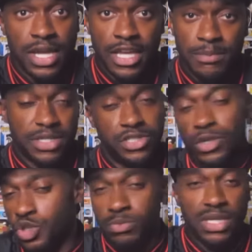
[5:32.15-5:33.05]
because
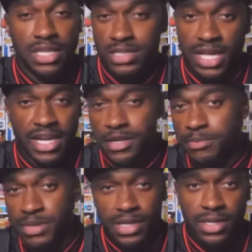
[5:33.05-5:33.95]
social media is not going to
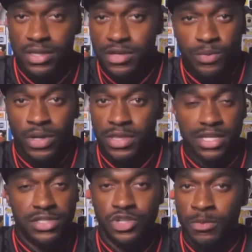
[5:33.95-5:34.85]
be the one that
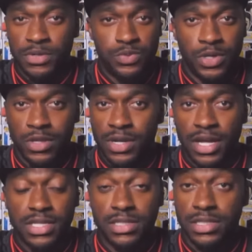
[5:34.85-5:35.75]
determines whether or not
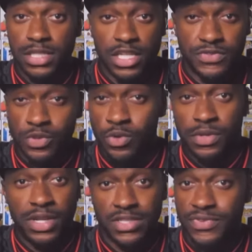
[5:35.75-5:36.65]
he's successful over the
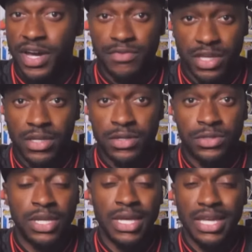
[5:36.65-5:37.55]
next five years.
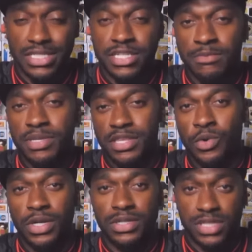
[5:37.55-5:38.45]
It's going to be the
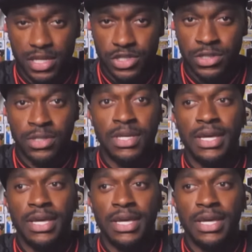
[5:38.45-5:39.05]
organization.